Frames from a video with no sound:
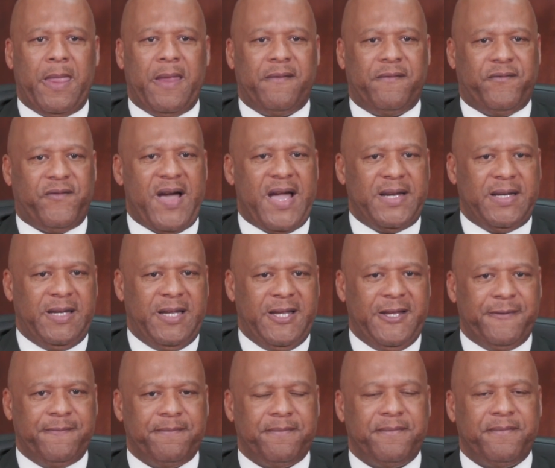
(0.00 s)

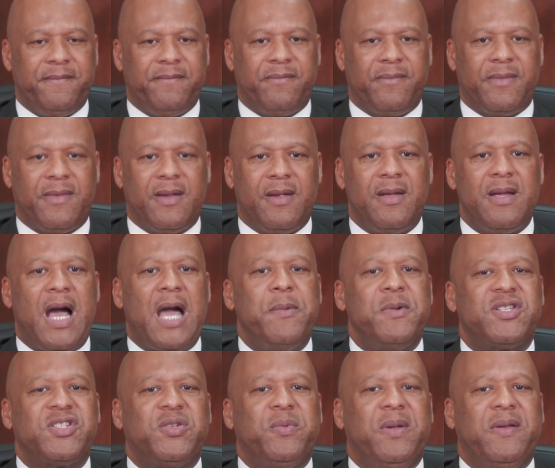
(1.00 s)
Finally, I
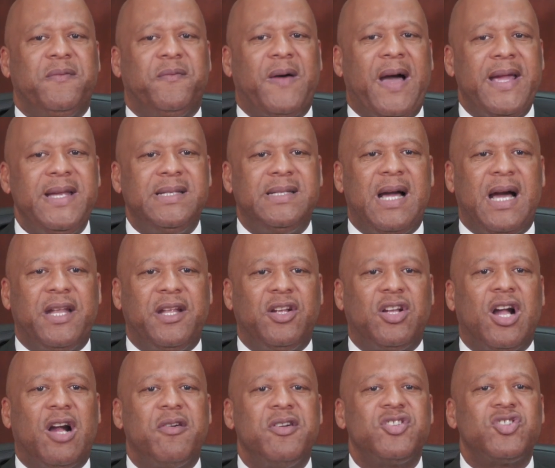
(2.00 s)
wish to invite and
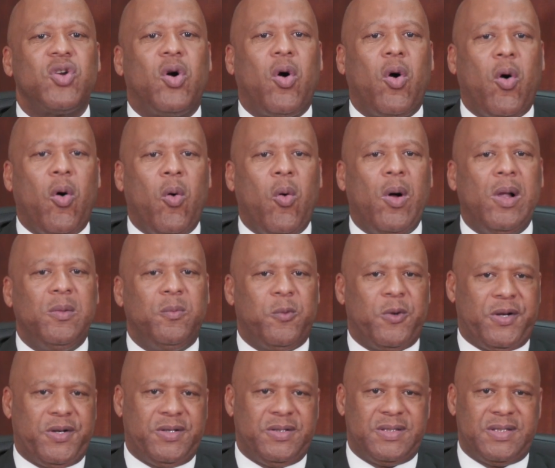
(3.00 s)
encourage all
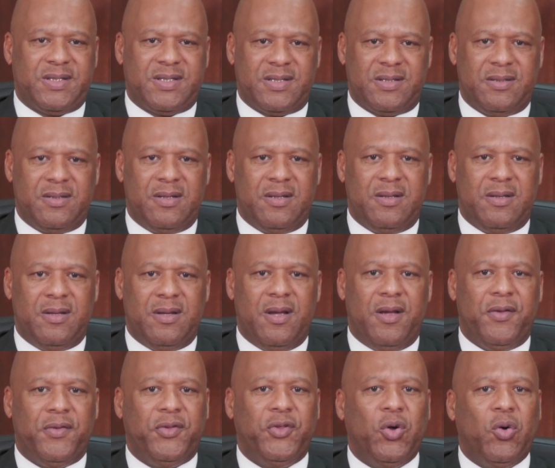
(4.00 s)
workers,
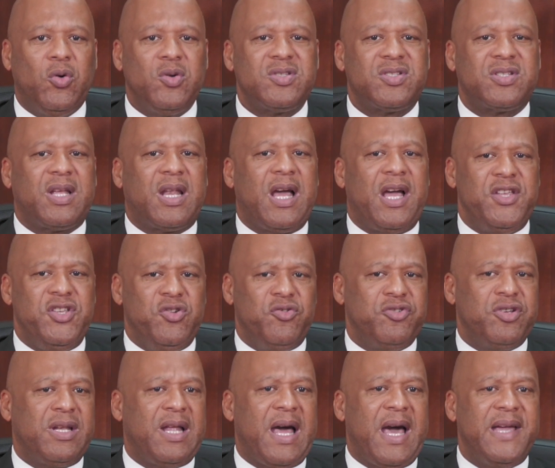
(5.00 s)
those that are
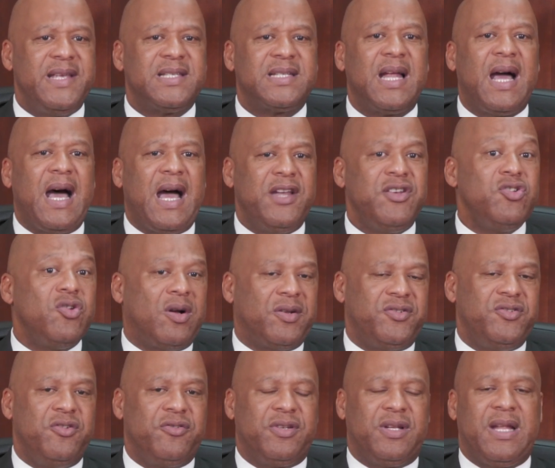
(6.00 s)
unionized and
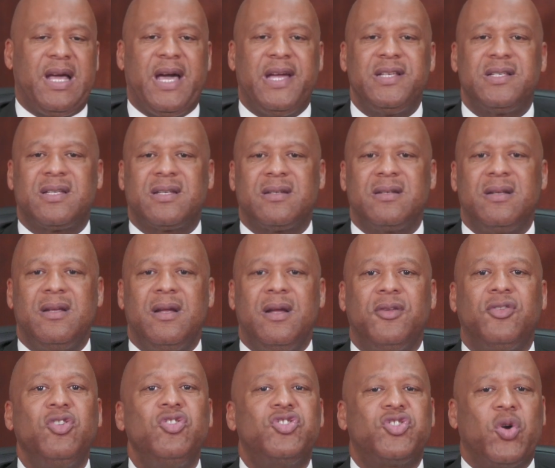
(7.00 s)
not unionized,
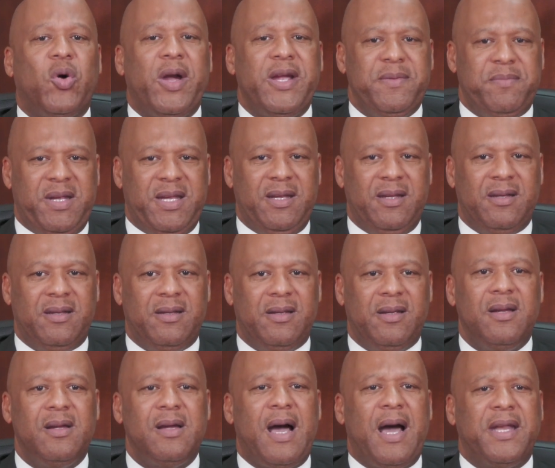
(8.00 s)
to join me
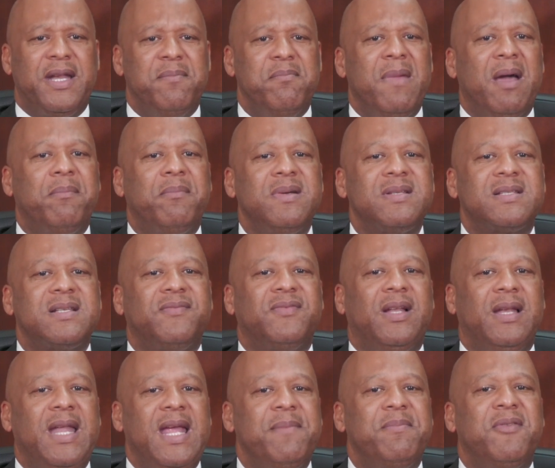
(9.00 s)
and the members of
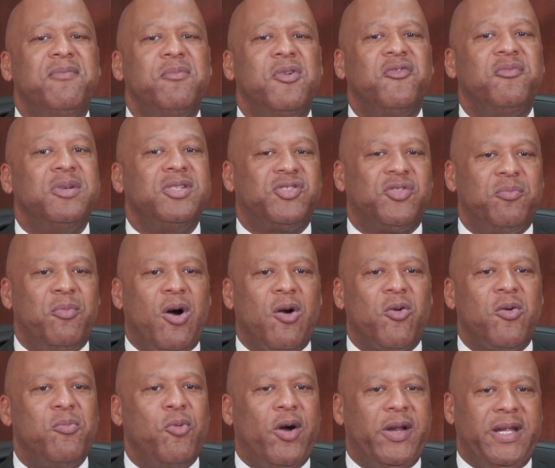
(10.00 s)
the labor movement
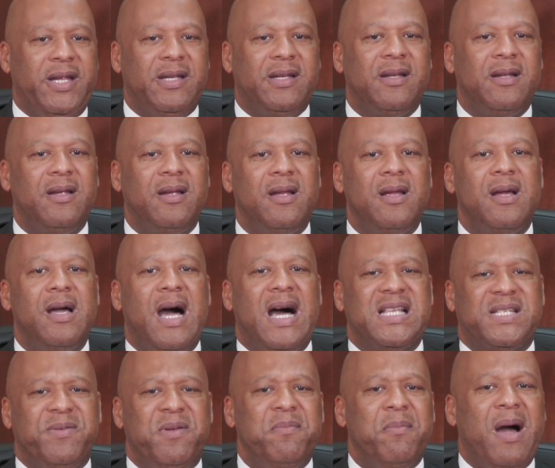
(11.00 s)
tomorrow morning
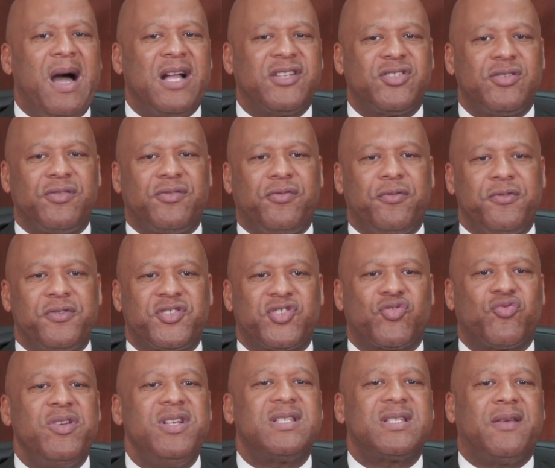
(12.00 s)
as we march through the
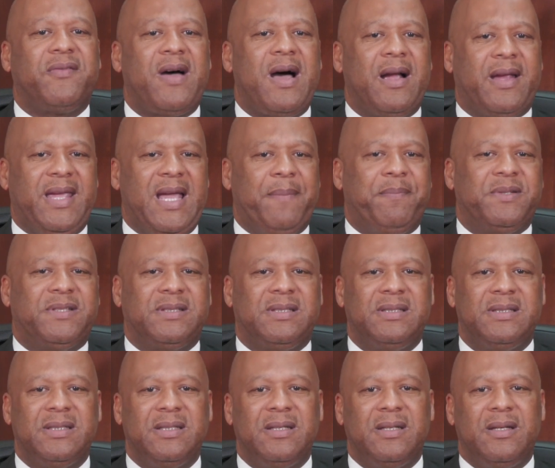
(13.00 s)
streets of our
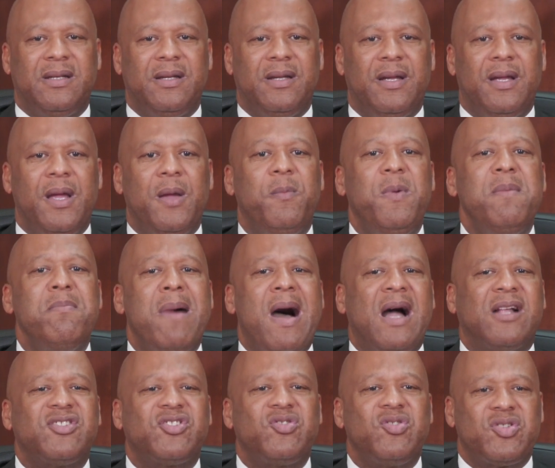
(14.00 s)
capital. We
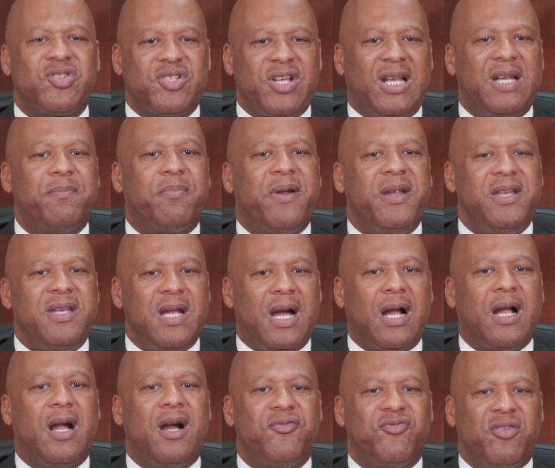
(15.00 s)
march to celebrate your
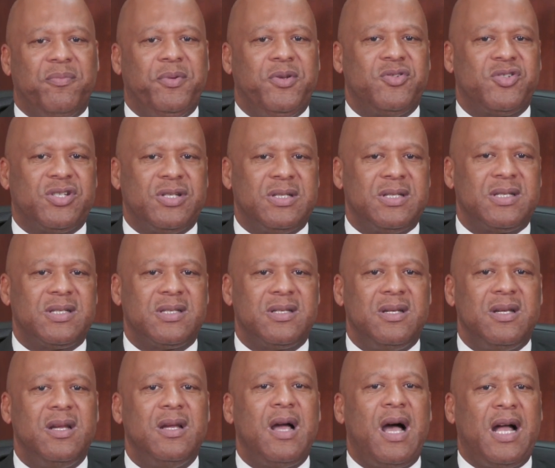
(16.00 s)
contributions
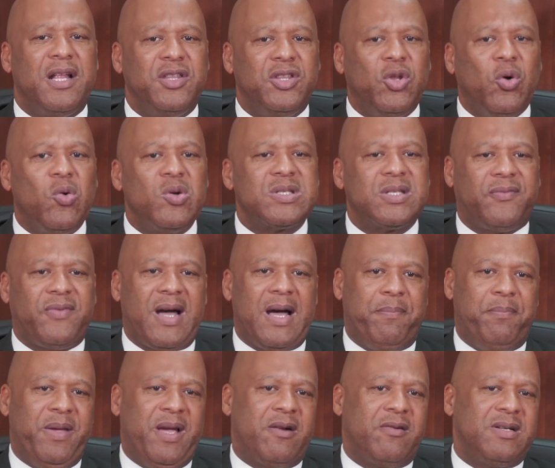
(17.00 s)
and those of our
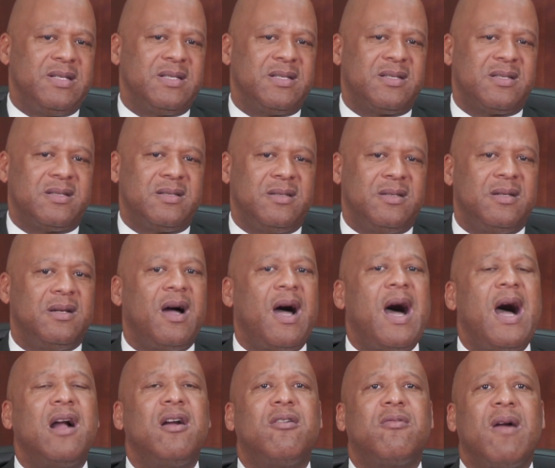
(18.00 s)
parents,
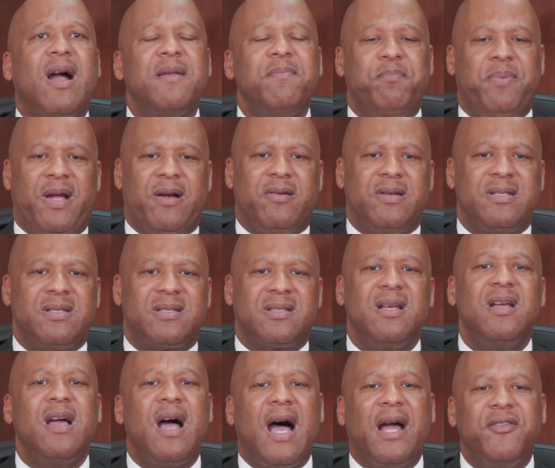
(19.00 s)
our grandparents,
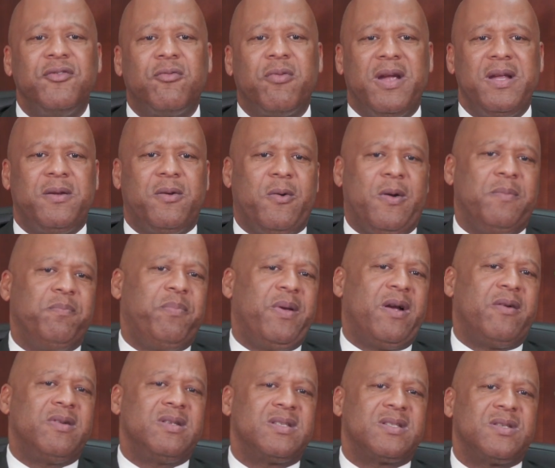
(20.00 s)
and
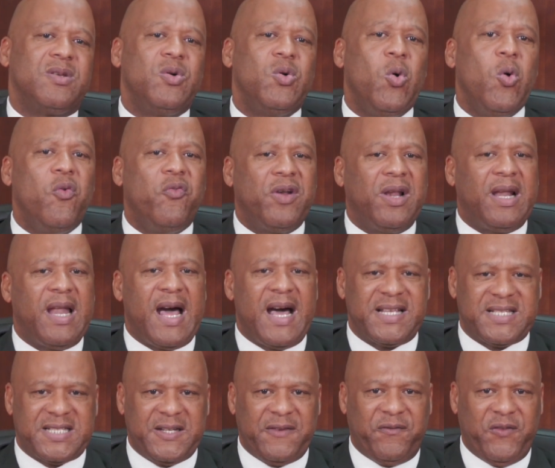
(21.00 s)
great-grandparents over the
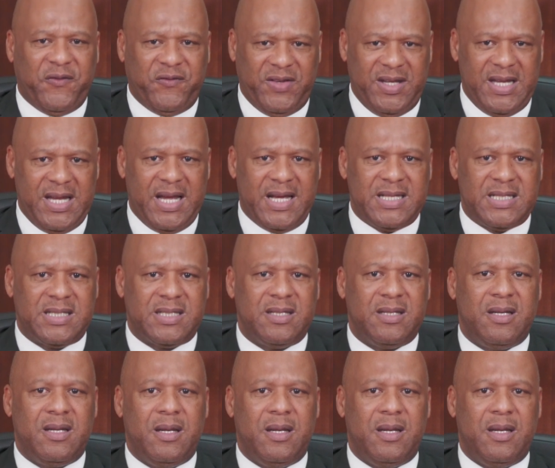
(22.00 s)
last 50 years.